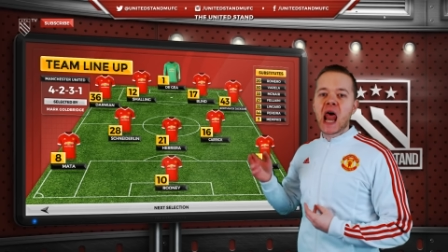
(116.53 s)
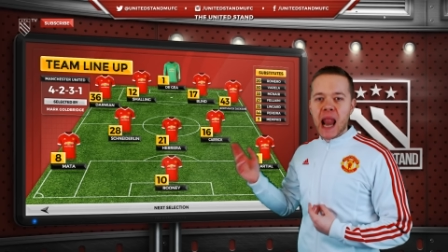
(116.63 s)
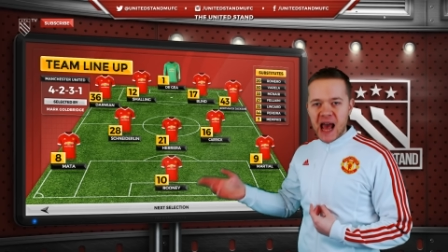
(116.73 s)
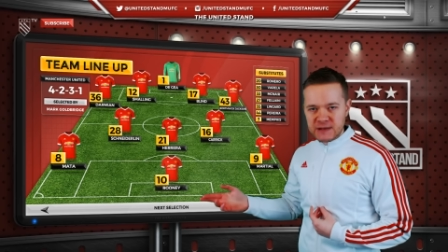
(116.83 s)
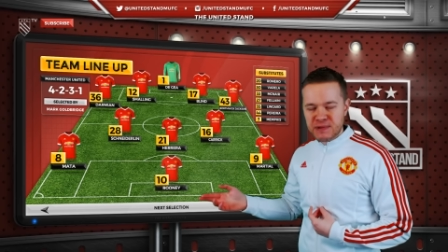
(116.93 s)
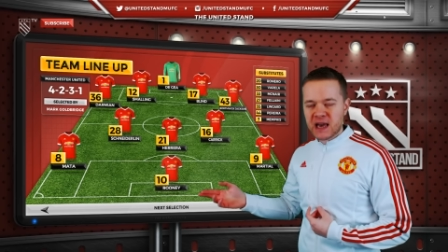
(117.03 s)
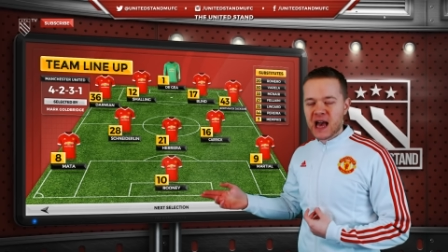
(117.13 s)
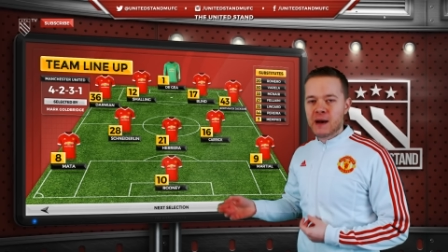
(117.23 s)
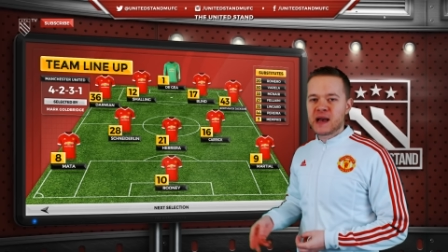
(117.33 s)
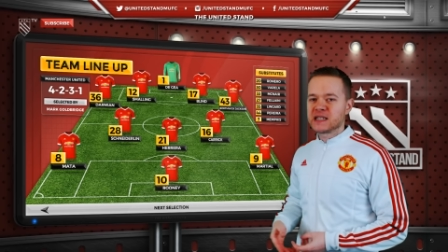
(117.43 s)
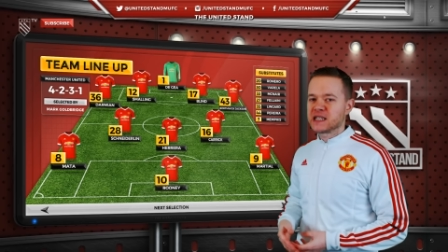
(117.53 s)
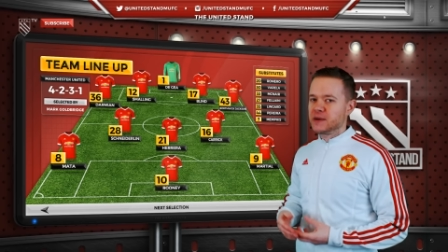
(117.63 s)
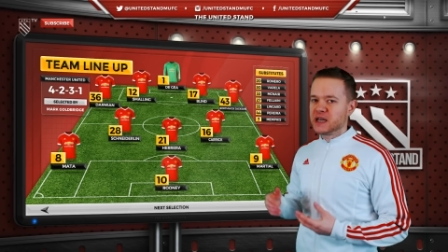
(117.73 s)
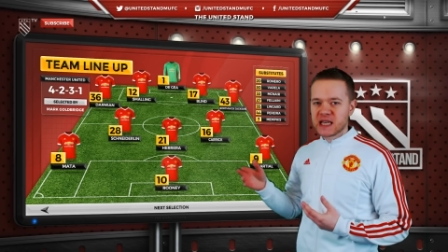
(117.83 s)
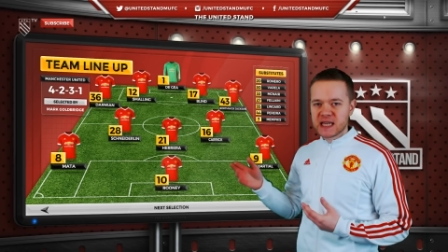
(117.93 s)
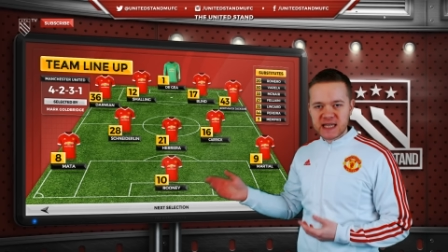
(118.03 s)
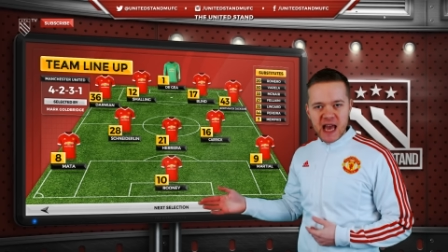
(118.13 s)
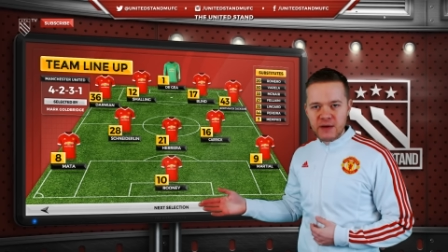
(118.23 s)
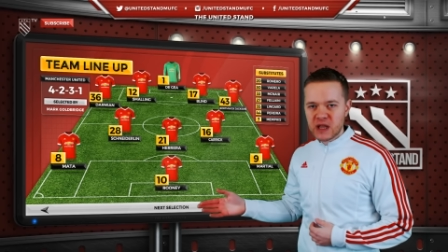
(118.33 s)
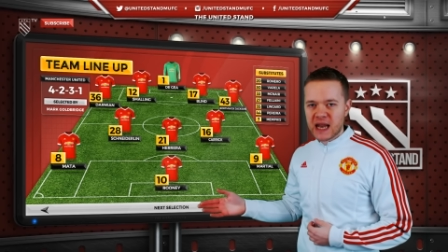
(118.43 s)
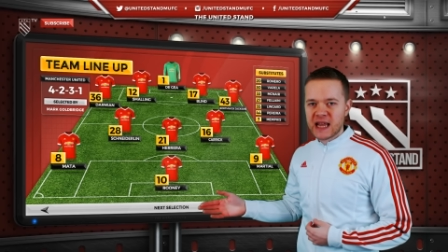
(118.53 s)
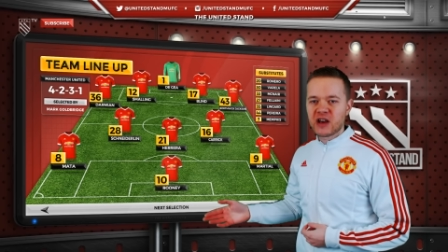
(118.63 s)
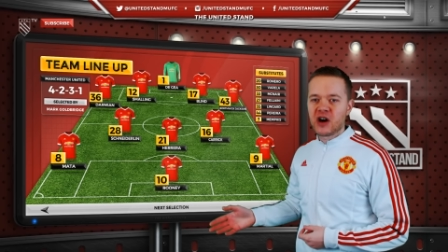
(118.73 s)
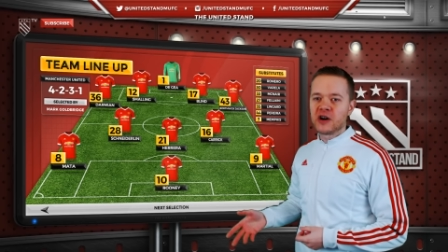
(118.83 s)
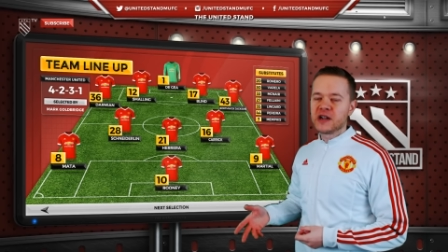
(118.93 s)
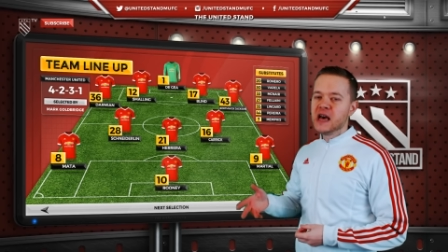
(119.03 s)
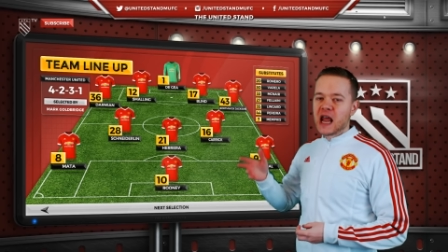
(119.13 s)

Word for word: Let's pick our best team. It's the same with Lingard.